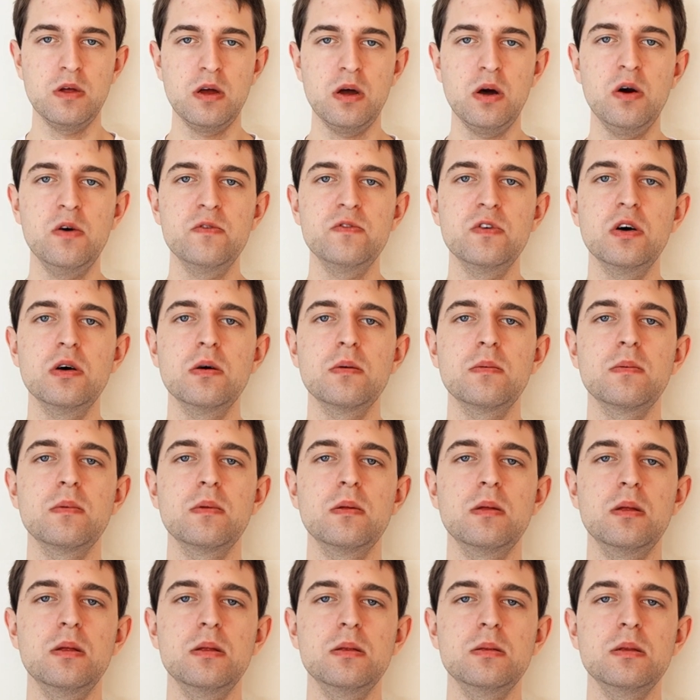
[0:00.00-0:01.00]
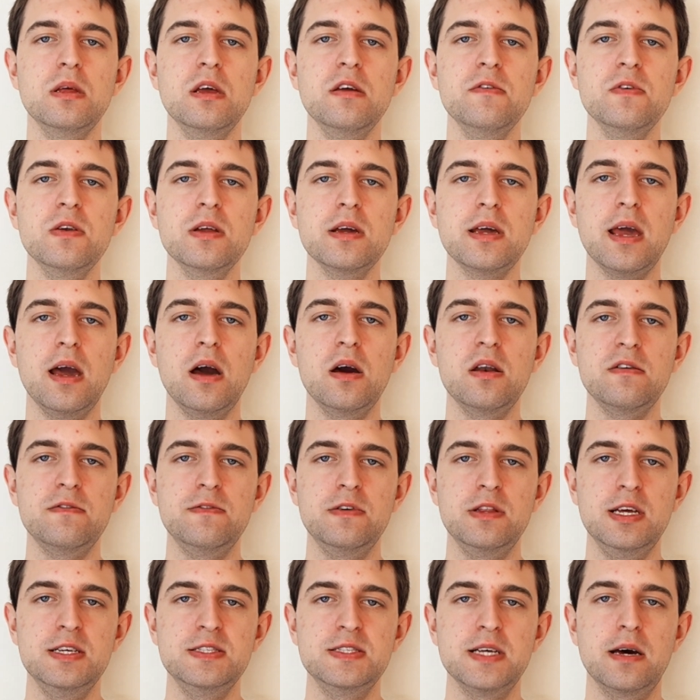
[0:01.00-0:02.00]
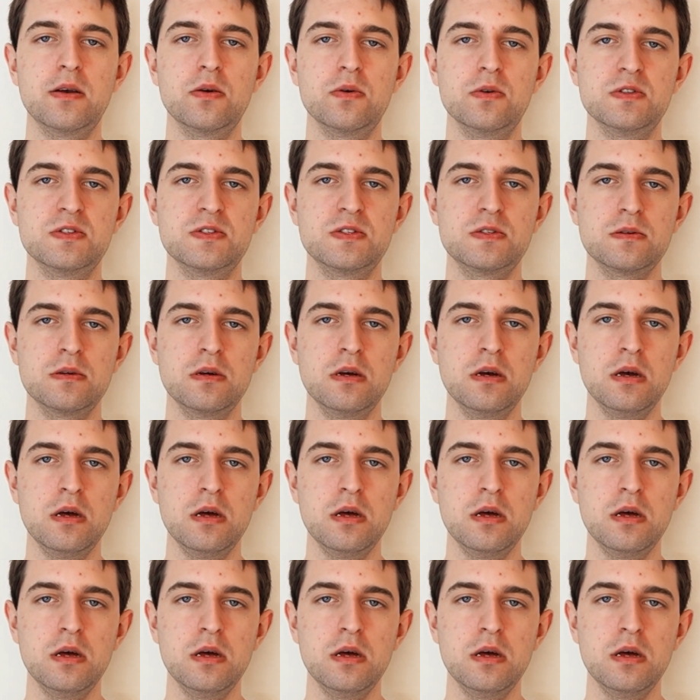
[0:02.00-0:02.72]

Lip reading: However, even accounting for these add-ons,